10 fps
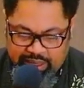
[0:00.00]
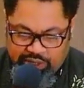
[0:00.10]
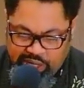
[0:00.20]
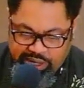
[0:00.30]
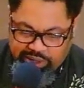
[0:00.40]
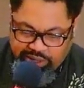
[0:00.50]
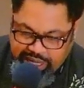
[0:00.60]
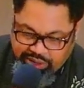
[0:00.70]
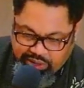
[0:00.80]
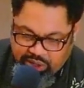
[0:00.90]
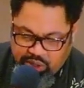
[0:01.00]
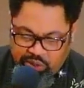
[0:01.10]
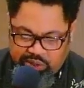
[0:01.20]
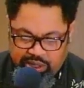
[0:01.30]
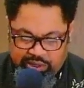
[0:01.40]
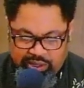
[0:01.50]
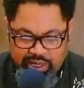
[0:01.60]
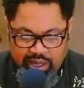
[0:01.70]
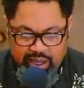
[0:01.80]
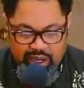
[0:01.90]
Jesus introduces
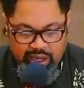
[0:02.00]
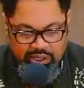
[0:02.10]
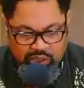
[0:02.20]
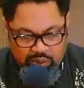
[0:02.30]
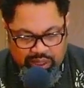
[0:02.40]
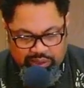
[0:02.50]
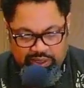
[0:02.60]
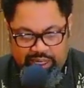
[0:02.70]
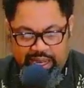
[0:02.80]
unto us